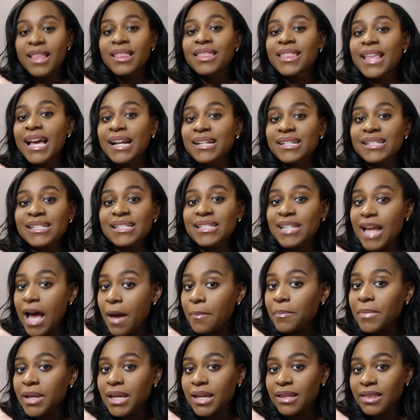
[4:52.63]
that does
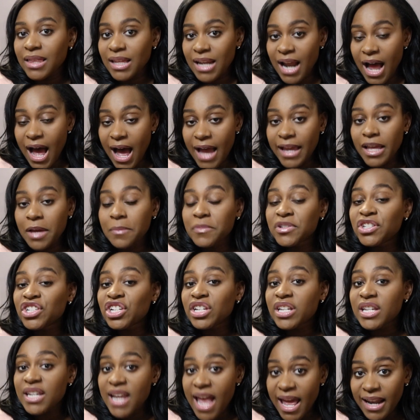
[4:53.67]
not mean that I am
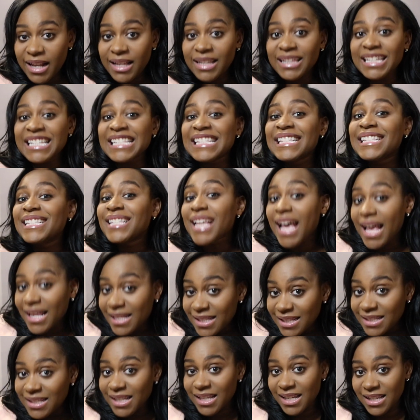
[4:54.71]
genetically
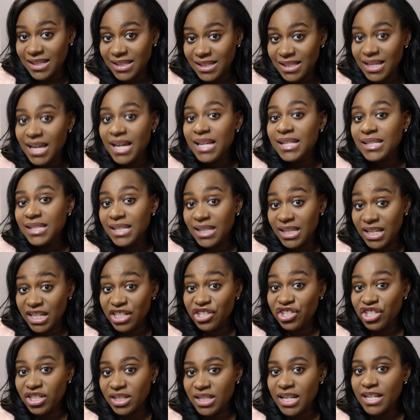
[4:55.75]
destined to
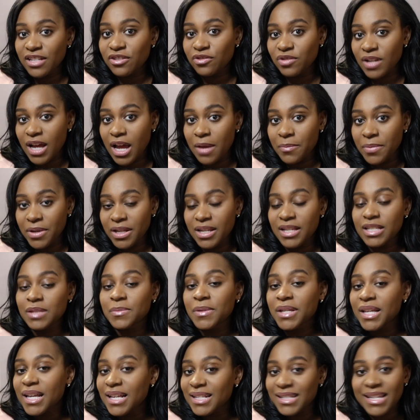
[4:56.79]
get gestational diabetes
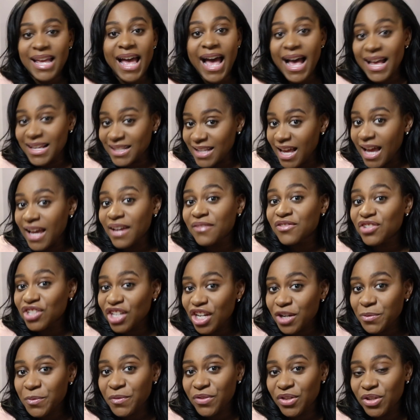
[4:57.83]
because as I have
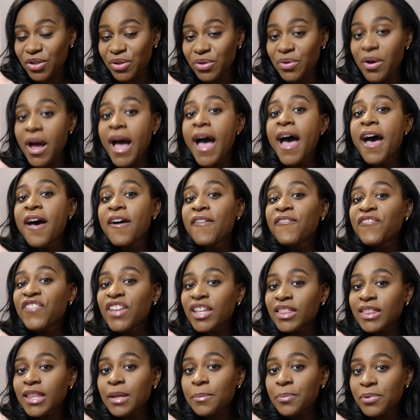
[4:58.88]
shared with you,
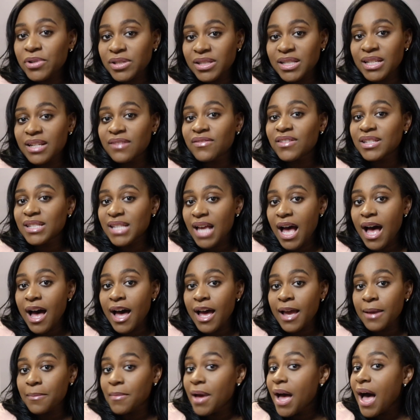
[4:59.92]
50% of the
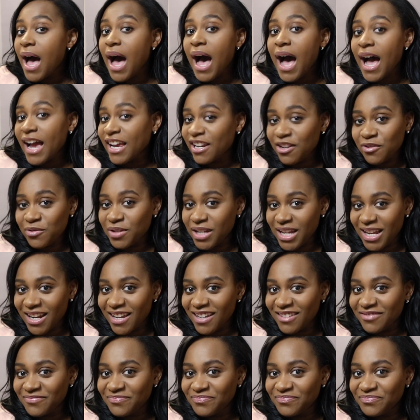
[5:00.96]
time, I don't get
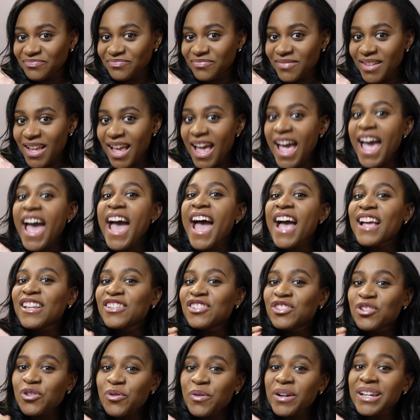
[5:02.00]
it. And
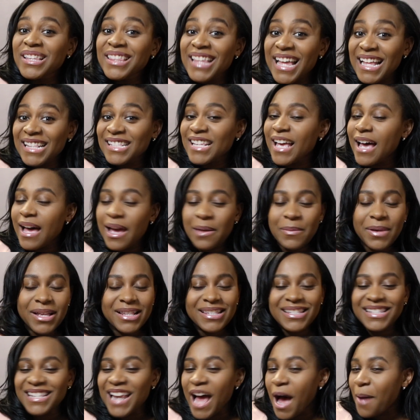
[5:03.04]
during that time,
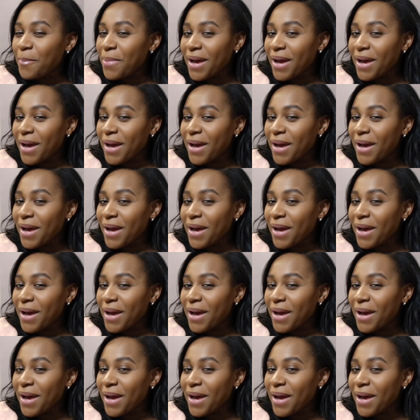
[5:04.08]
it's not